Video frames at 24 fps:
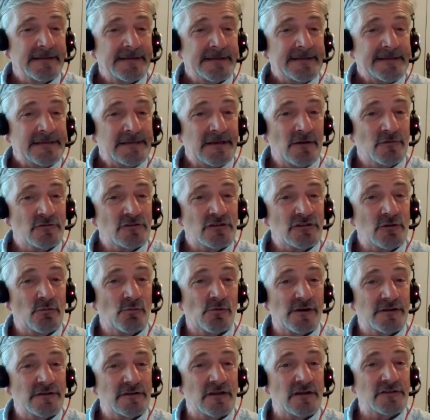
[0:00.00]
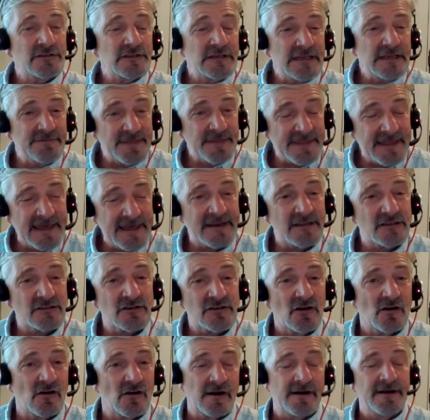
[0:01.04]
till we're adults. And even then, it's
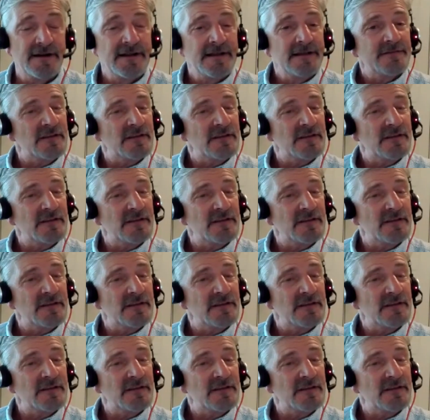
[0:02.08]
hard.